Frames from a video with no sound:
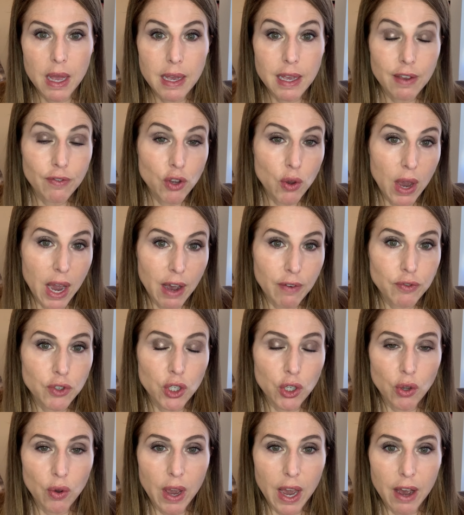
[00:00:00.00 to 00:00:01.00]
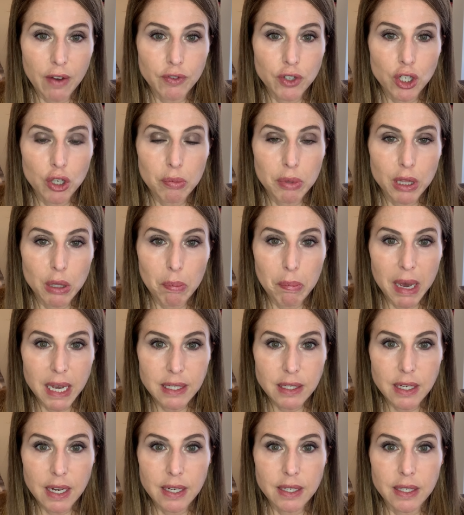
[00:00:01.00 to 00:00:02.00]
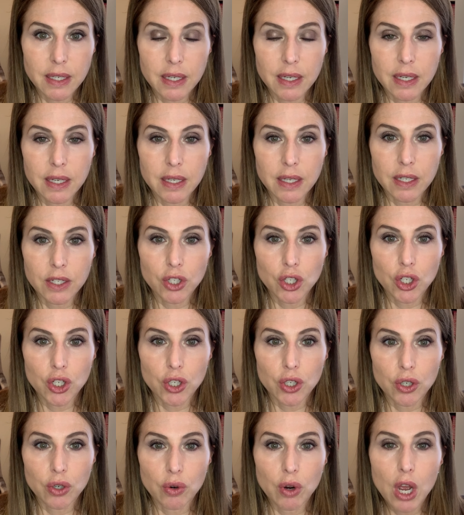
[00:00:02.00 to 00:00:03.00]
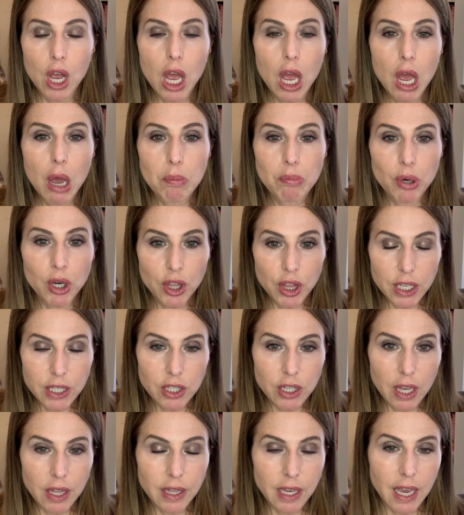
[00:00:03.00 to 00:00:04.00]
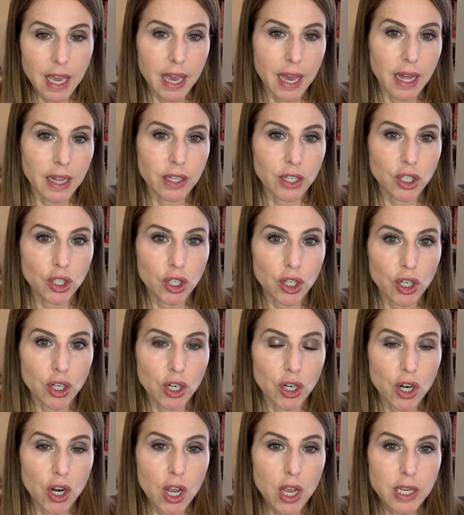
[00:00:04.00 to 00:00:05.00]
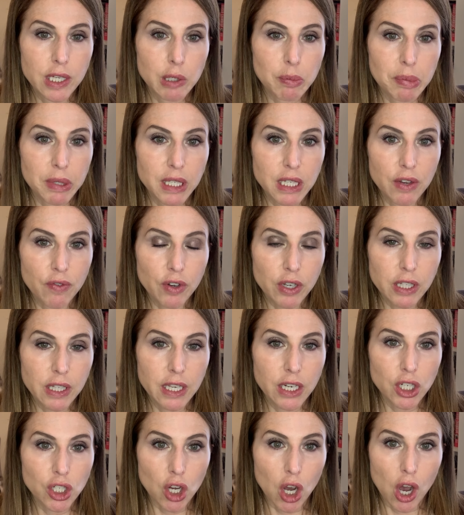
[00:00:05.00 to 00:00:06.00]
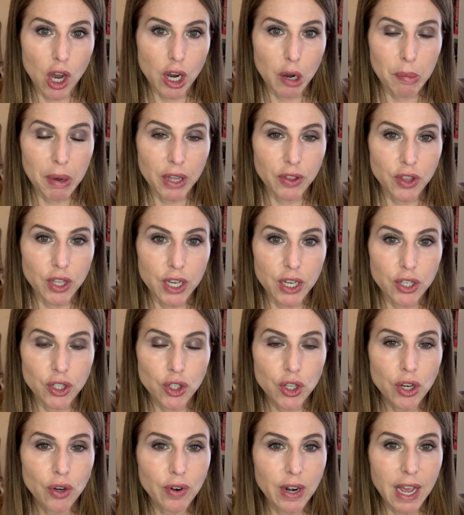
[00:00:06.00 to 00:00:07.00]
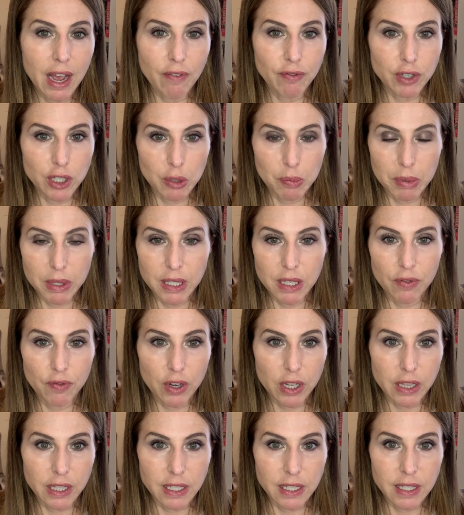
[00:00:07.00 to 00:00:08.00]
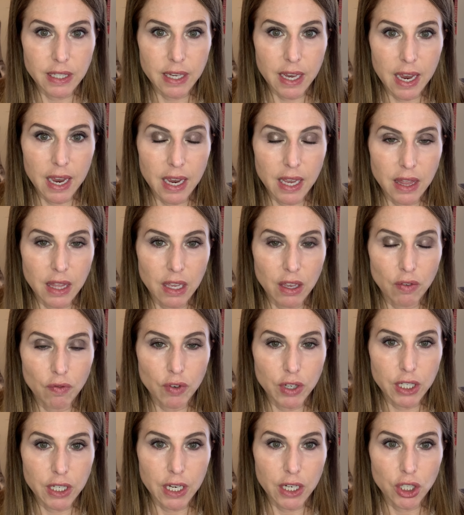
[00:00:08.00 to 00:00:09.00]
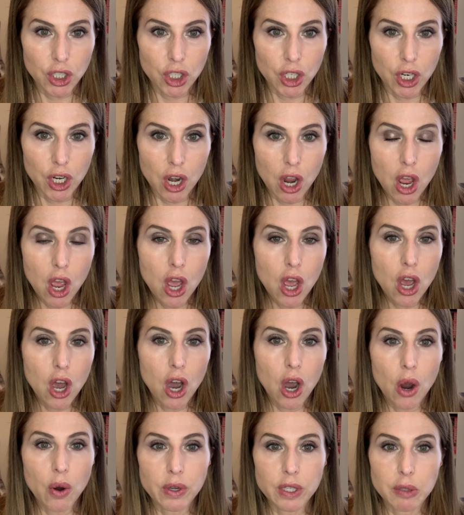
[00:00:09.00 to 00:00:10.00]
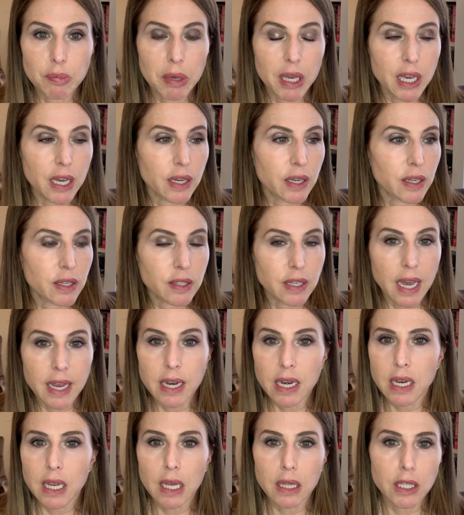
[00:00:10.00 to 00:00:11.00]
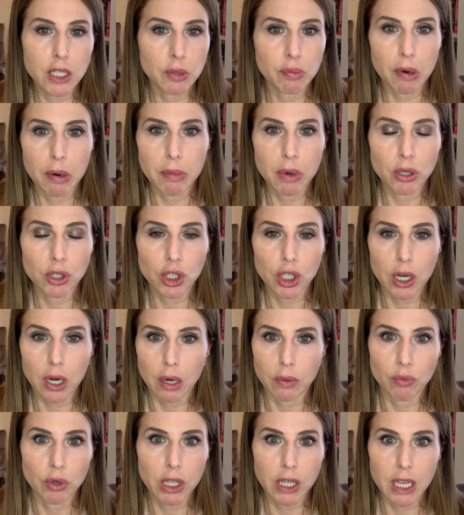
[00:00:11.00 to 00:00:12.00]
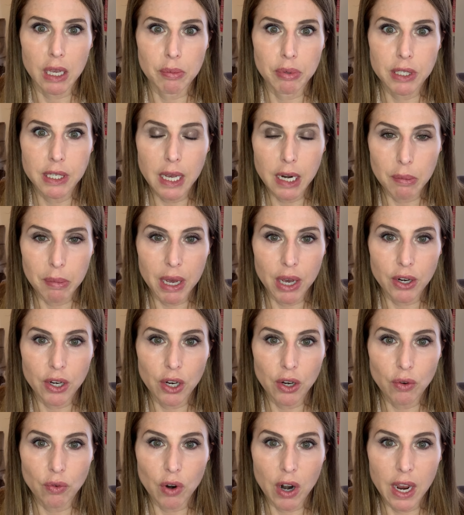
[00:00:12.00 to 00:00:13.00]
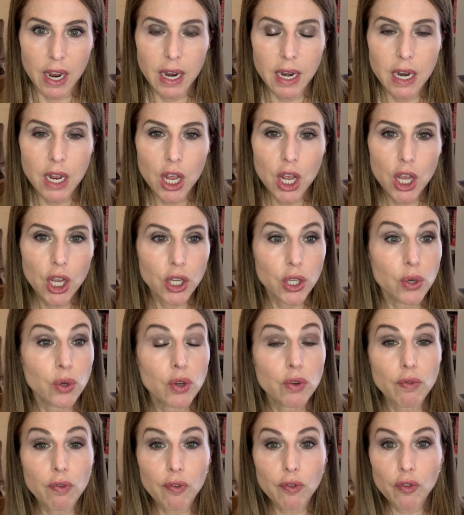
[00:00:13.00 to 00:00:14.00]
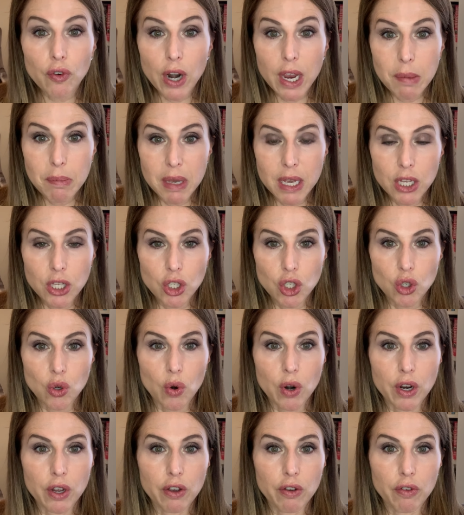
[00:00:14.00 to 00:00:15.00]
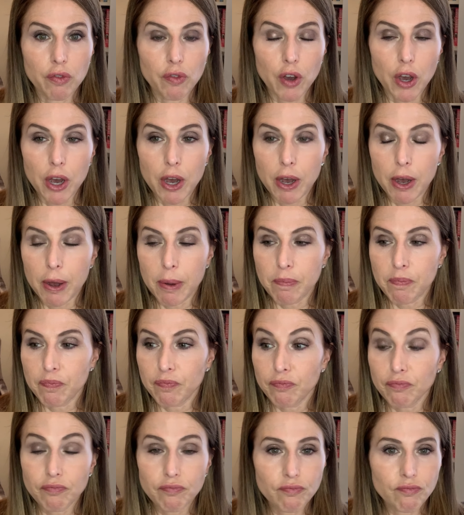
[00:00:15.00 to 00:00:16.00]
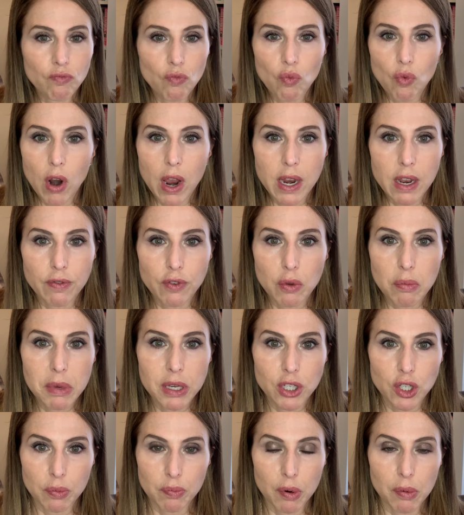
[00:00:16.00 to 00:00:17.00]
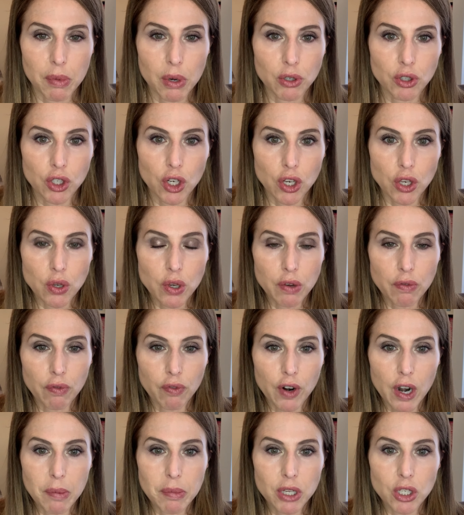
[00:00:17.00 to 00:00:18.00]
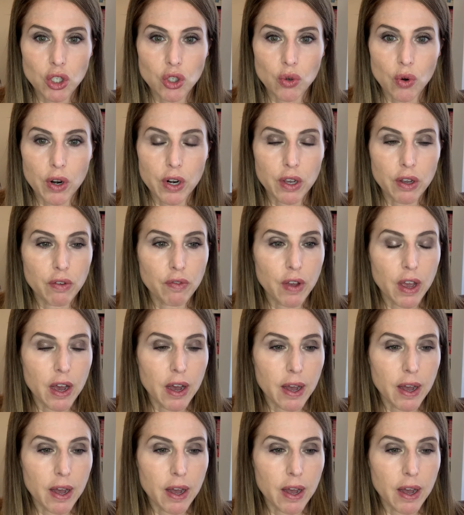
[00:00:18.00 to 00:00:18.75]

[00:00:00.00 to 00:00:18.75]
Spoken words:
If you have to, you have to, but the best idea is to put this on the calendar specifically to talk about this. You don't have to specifically say in the invitation, oh, it's because I didn't get this promotion, I'm really upset about it, right? You can frame it sort of, right, if you missed a promotion, you can frame it sort of